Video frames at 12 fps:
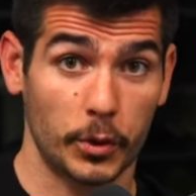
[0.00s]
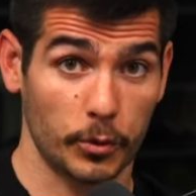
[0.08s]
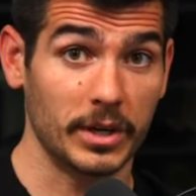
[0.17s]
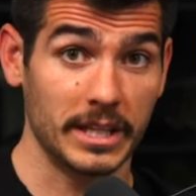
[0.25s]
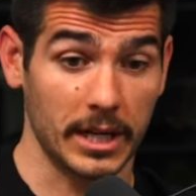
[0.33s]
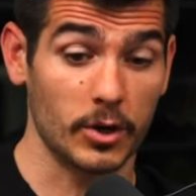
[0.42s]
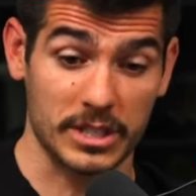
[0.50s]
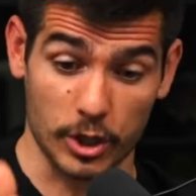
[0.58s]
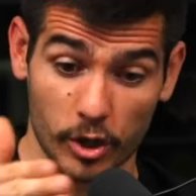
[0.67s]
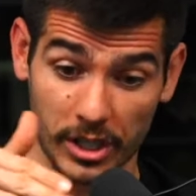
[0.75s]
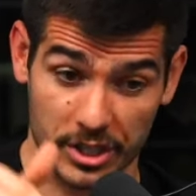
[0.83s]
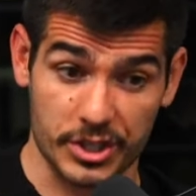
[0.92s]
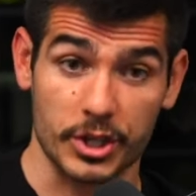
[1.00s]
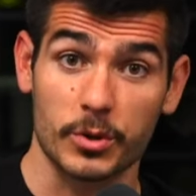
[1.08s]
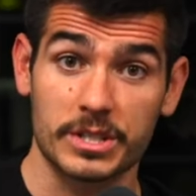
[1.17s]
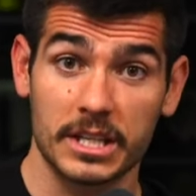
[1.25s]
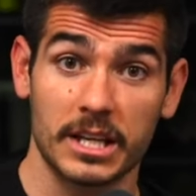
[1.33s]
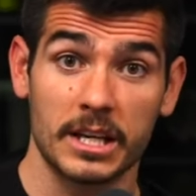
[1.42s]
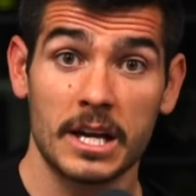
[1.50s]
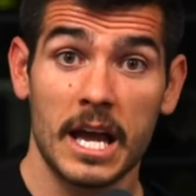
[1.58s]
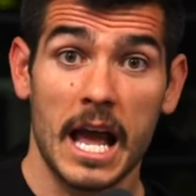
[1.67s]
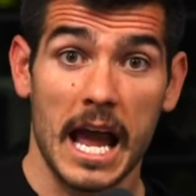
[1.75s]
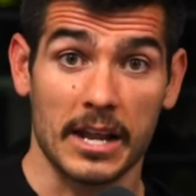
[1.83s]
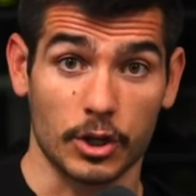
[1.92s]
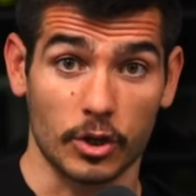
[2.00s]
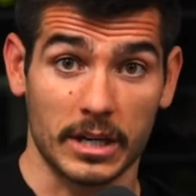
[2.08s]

three years and you're an associate and you're